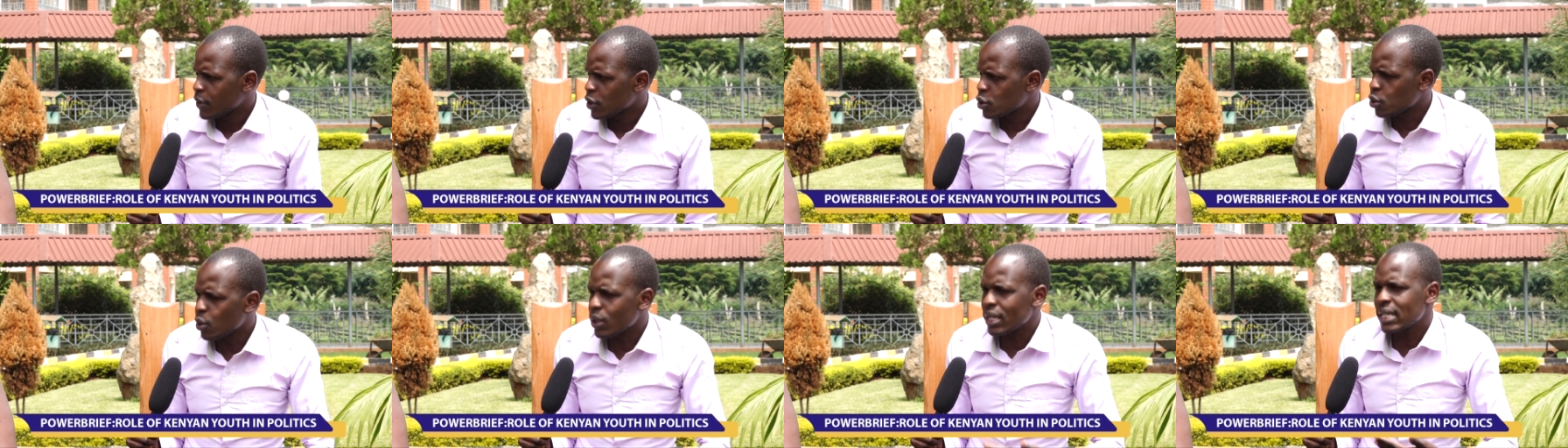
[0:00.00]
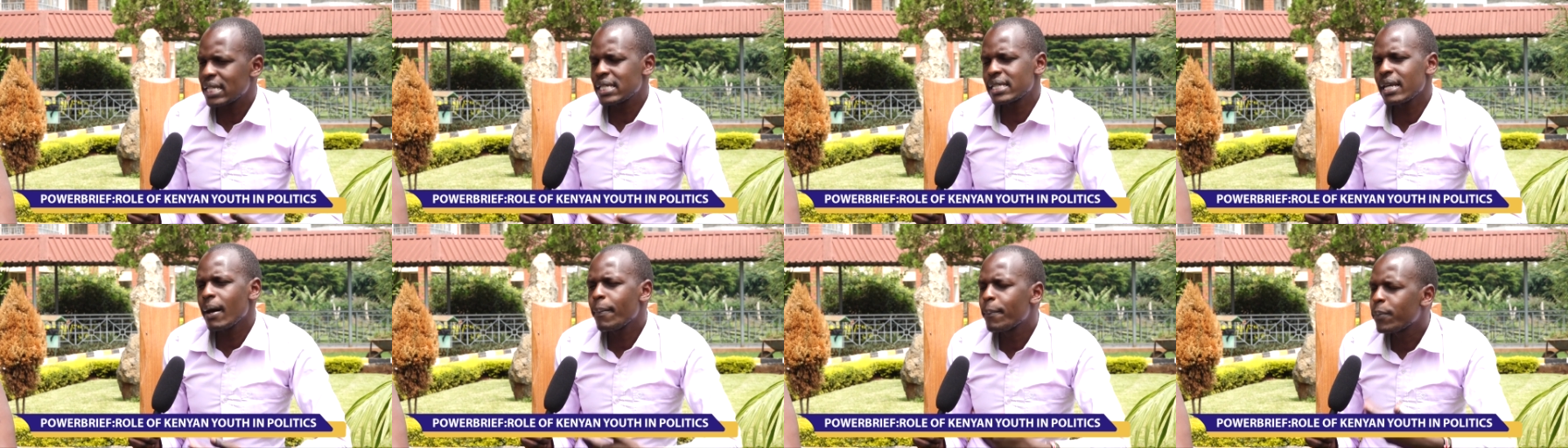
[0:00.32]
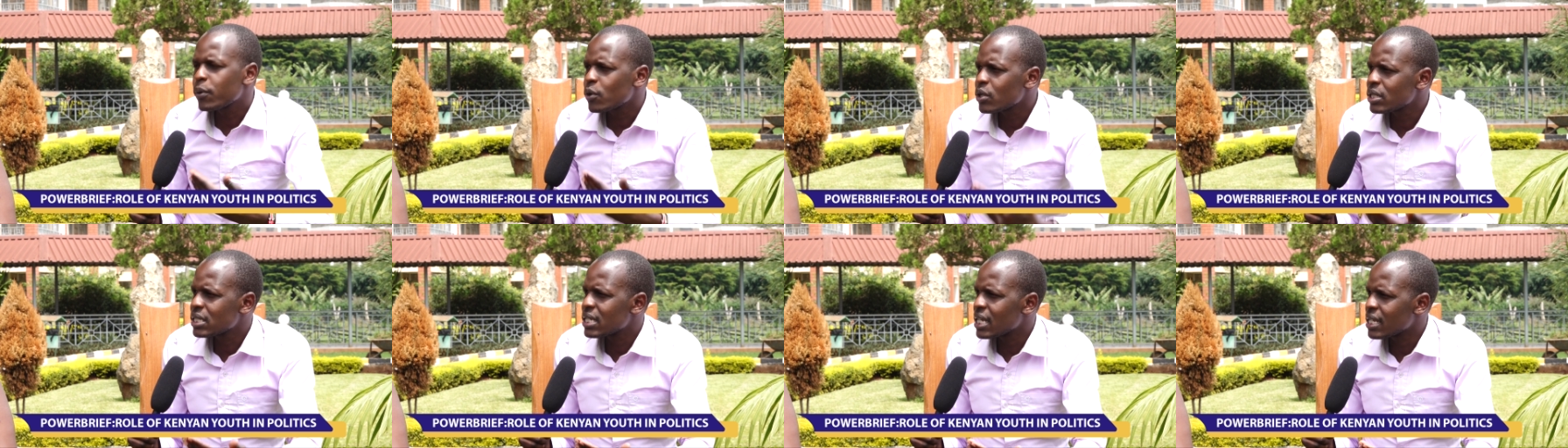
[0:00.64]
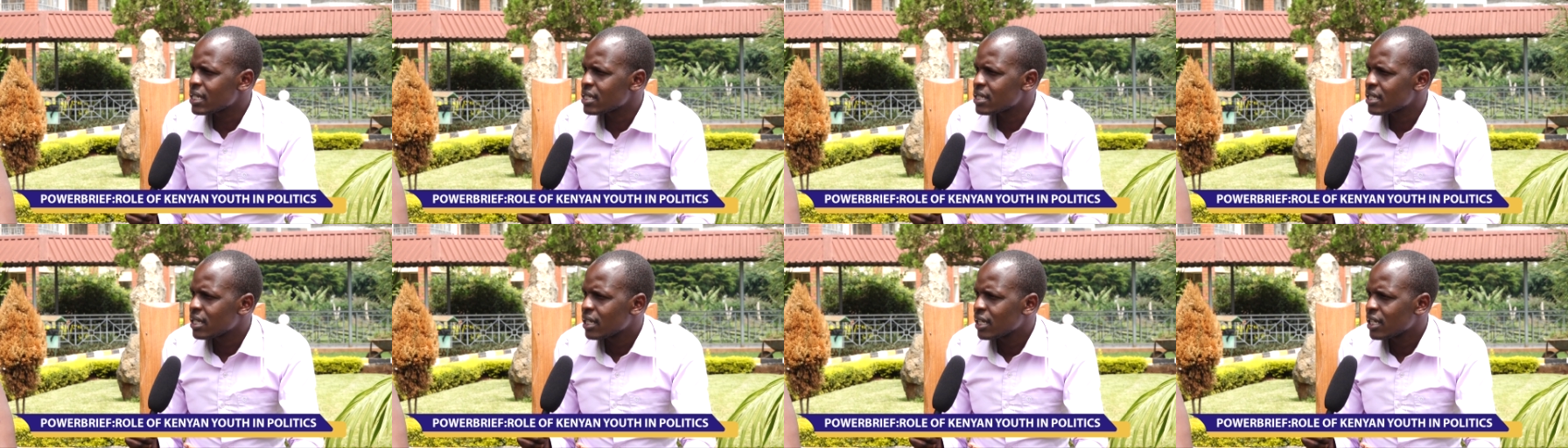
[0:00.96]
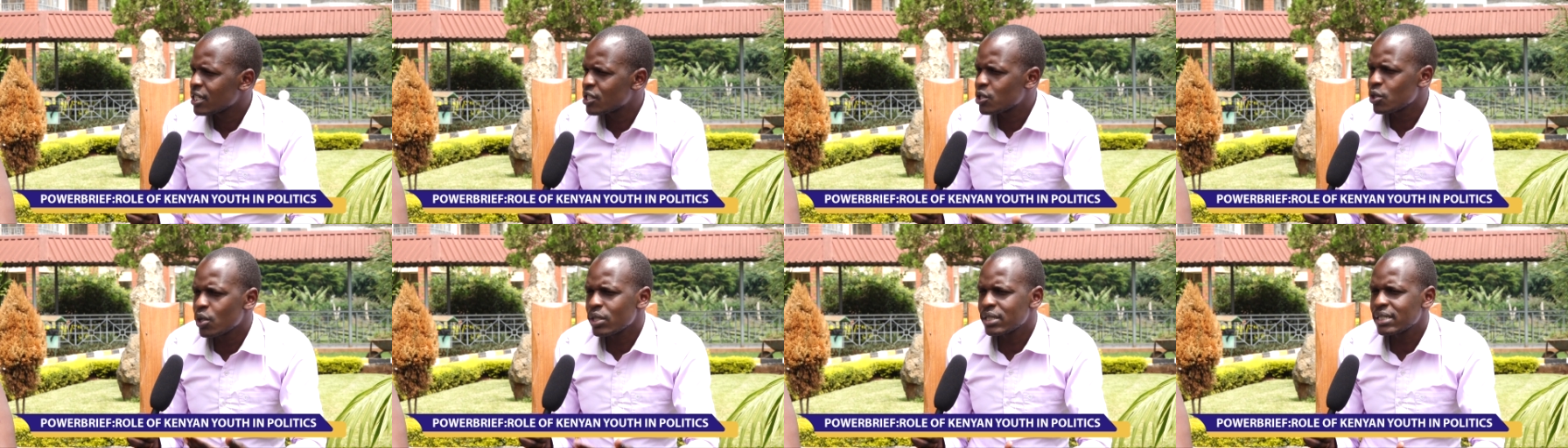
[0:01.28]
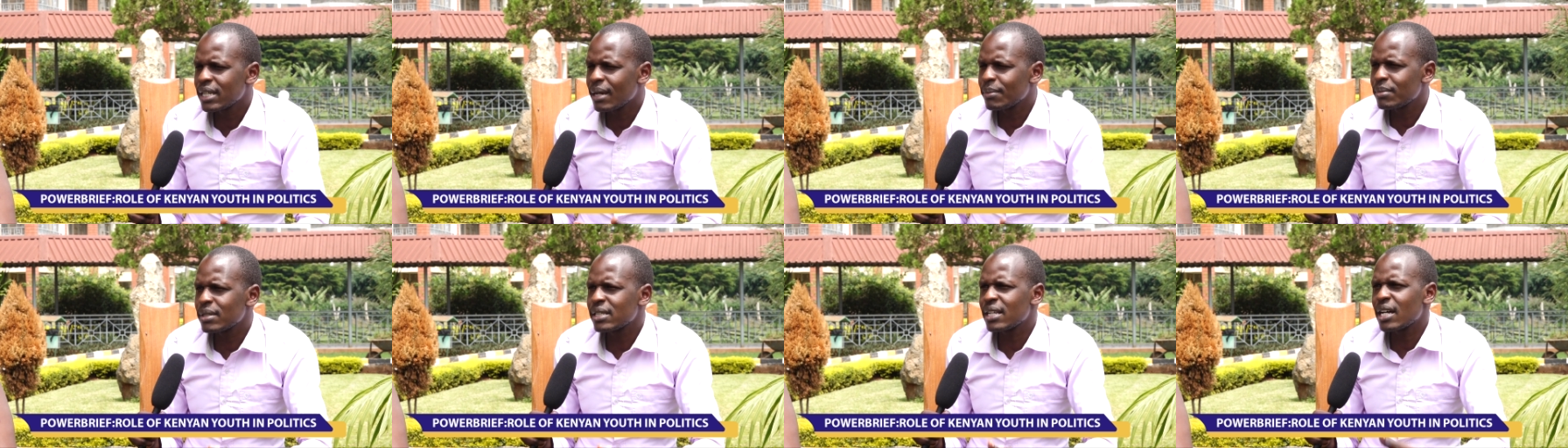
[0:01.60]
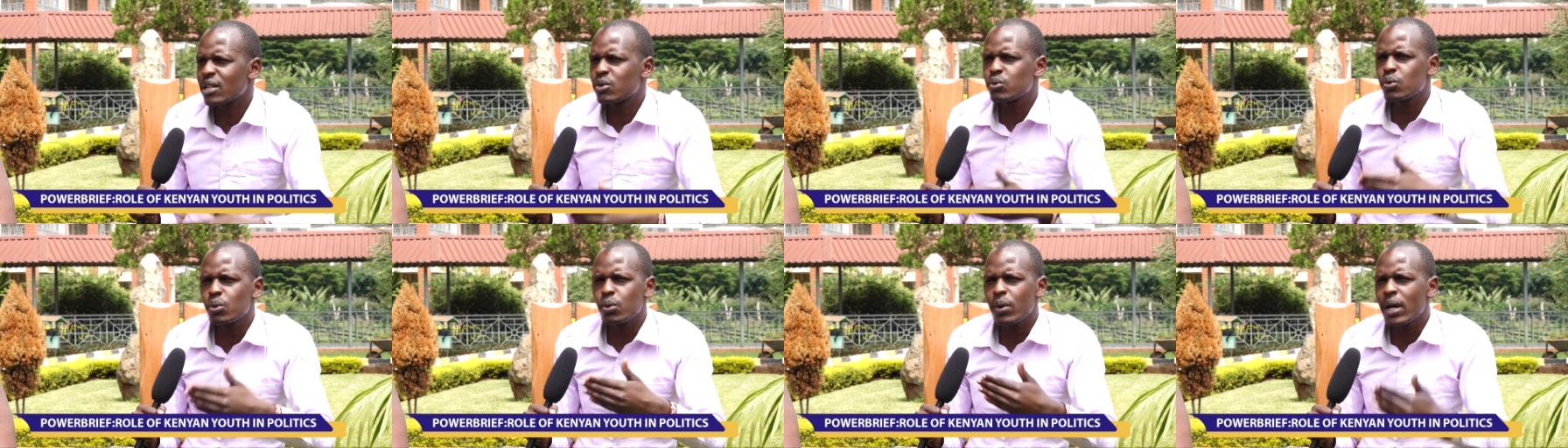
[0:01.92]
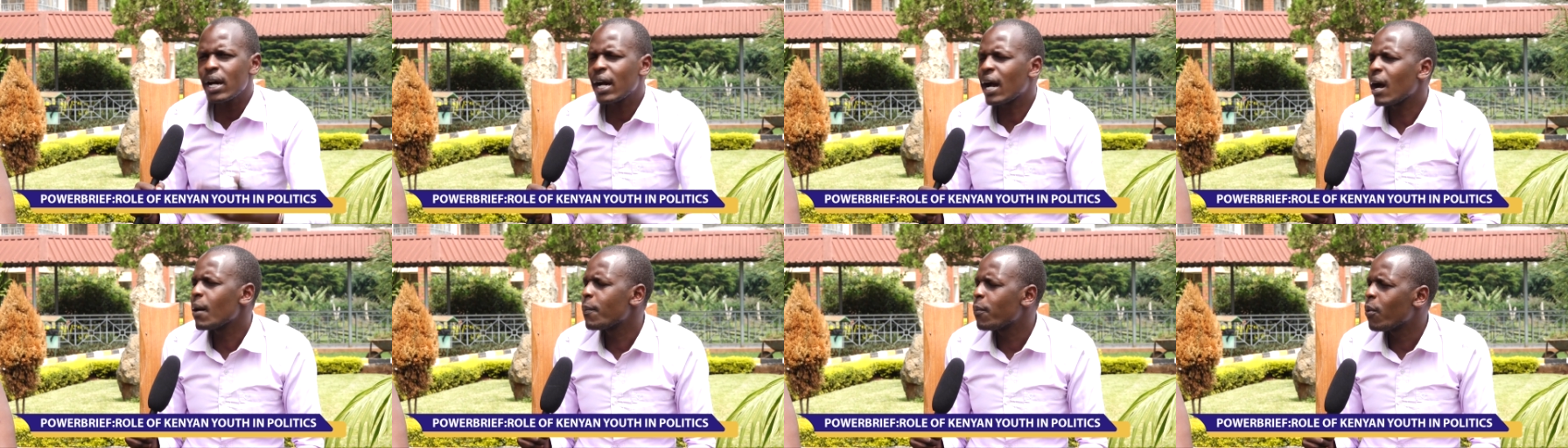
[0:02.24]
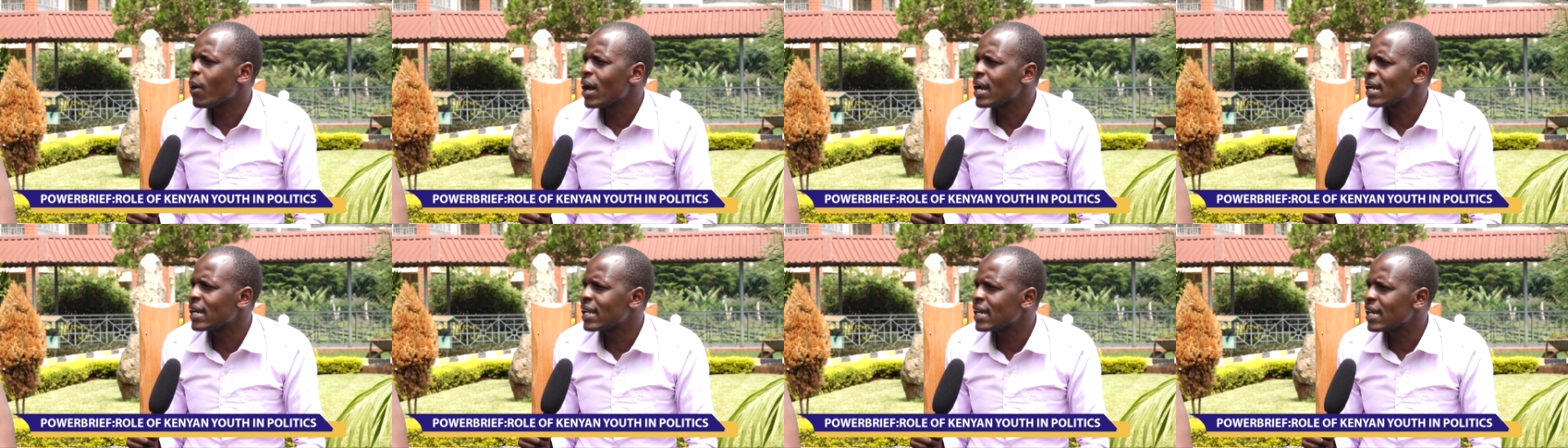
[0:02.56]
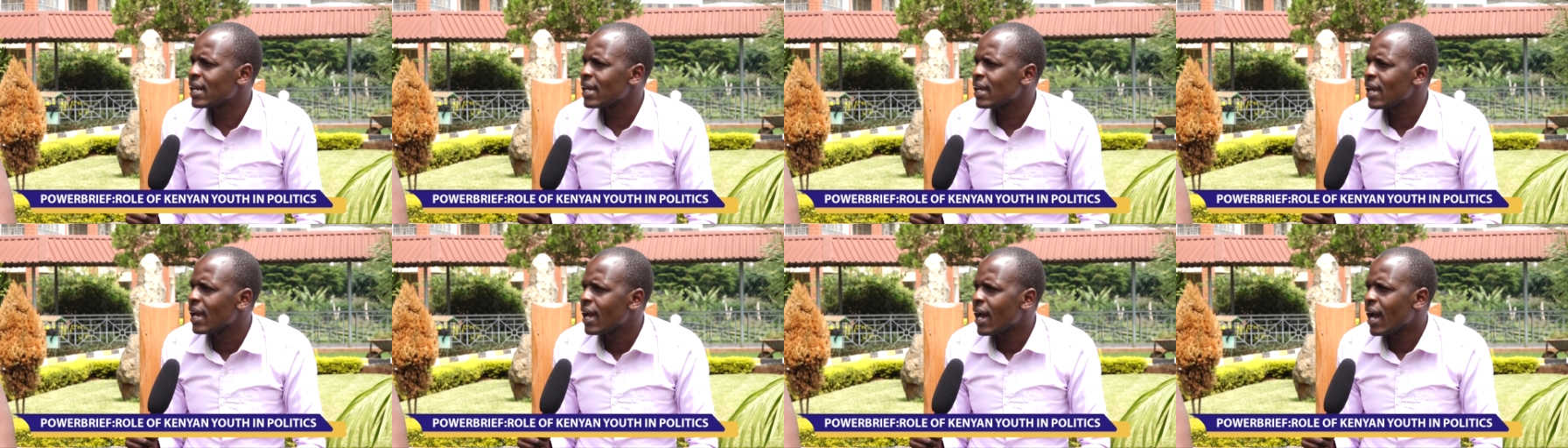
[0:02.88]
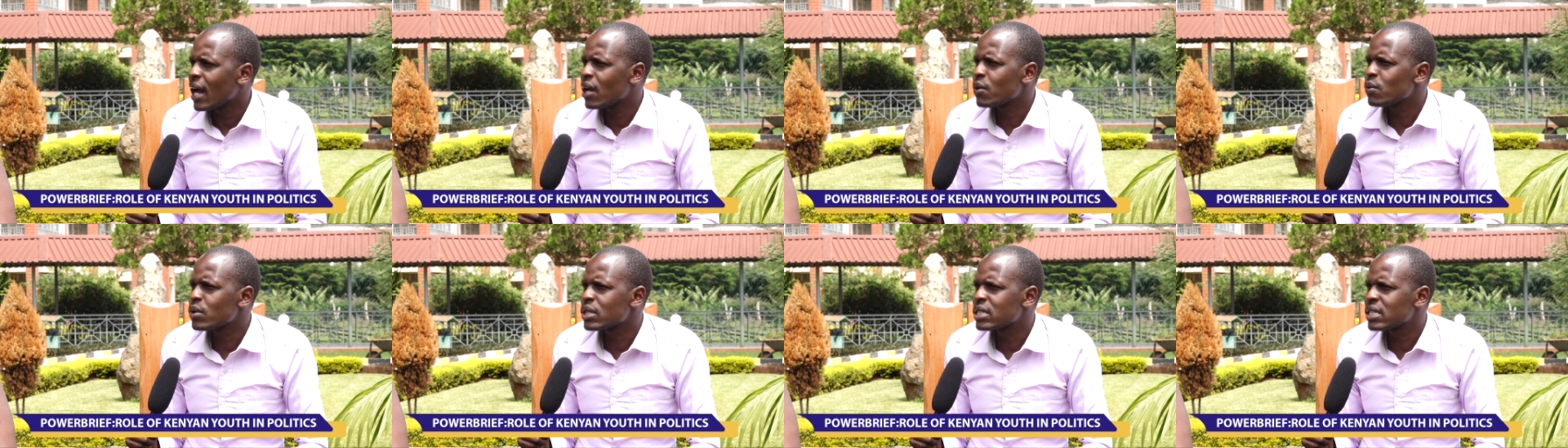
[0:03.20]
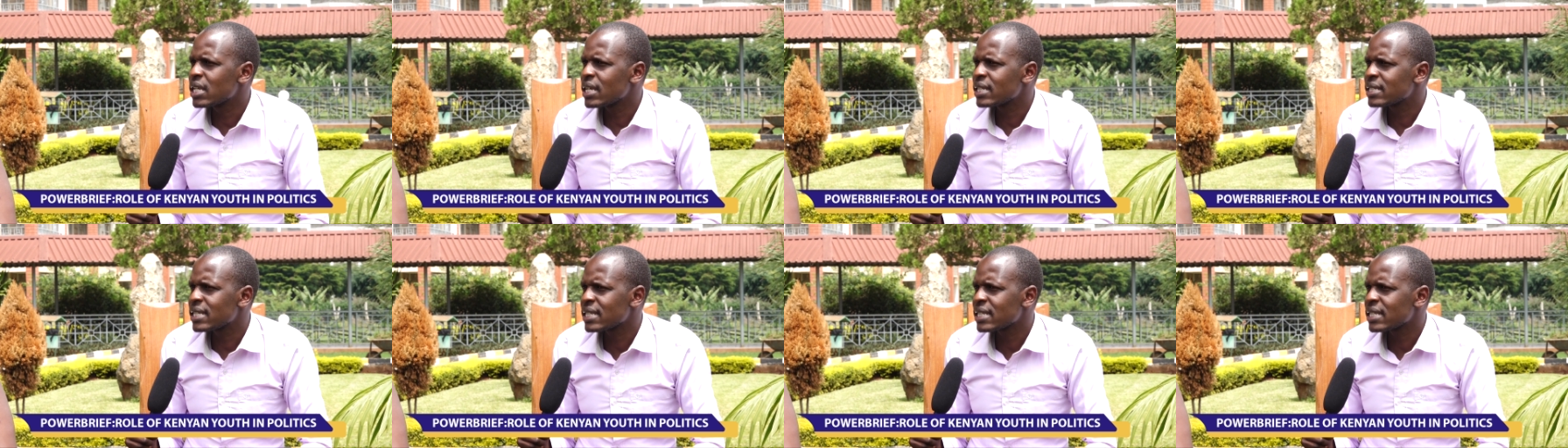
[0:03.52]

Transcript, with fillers: So it's a process. It's not something that we wake up one day and we say,